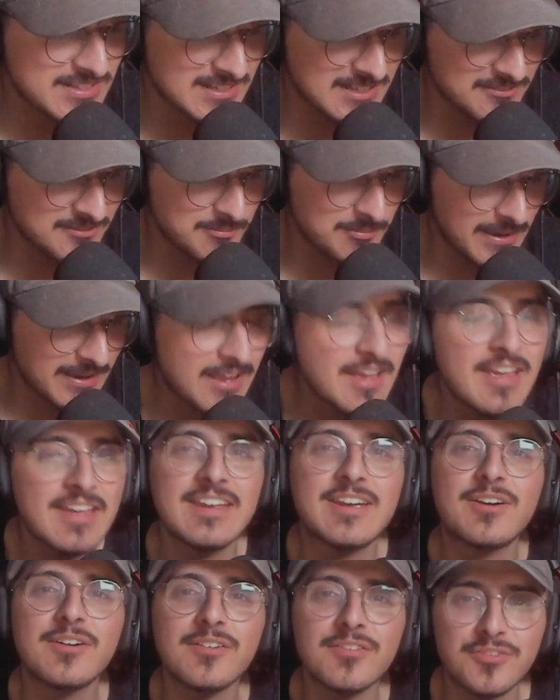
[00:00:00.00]
even give it back.
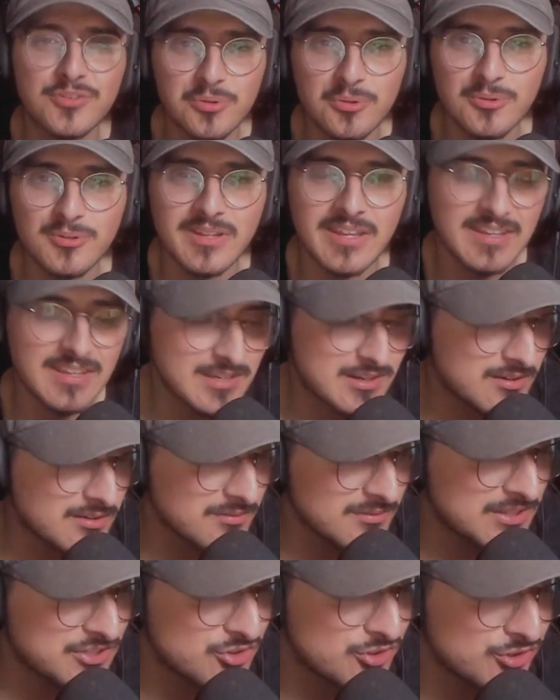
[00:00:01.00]
He could have sold it. He could
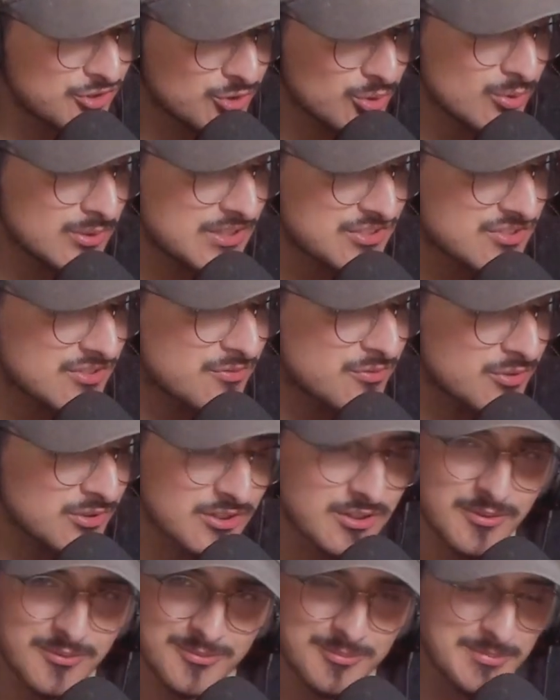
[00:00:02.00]
have literally sold that shit for a
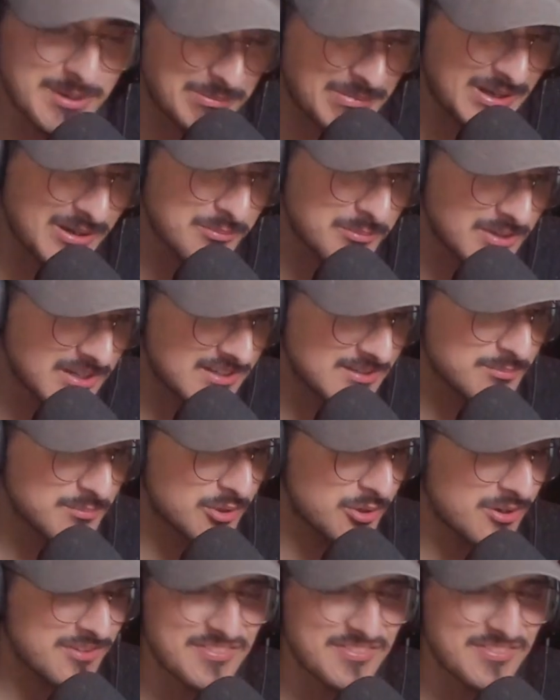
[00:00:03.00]
good amount of money, bro.